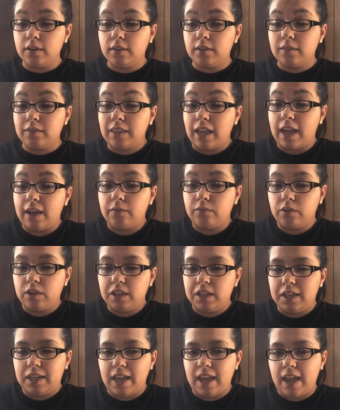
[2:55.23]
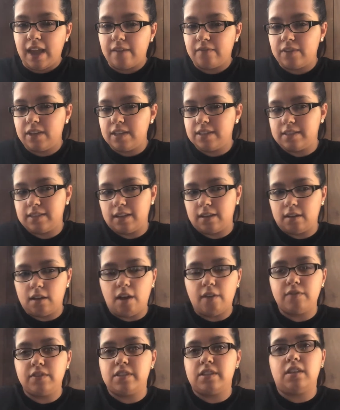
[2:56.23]
that really can't have kids. Like,
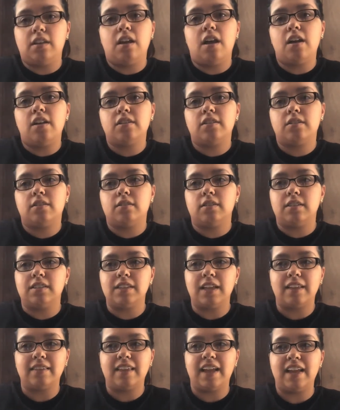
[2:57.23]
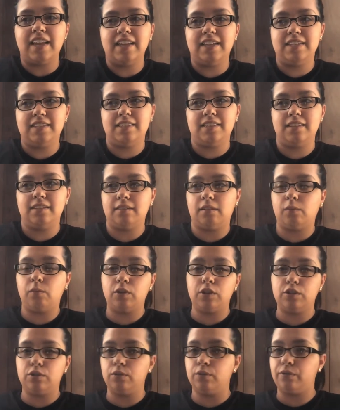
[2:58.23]
obviously us, it's not that easy.
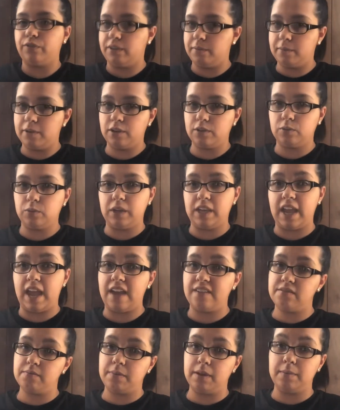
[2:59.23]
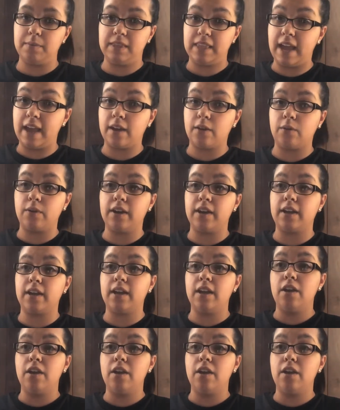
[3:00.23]
We're two females, we can't have a baby that quick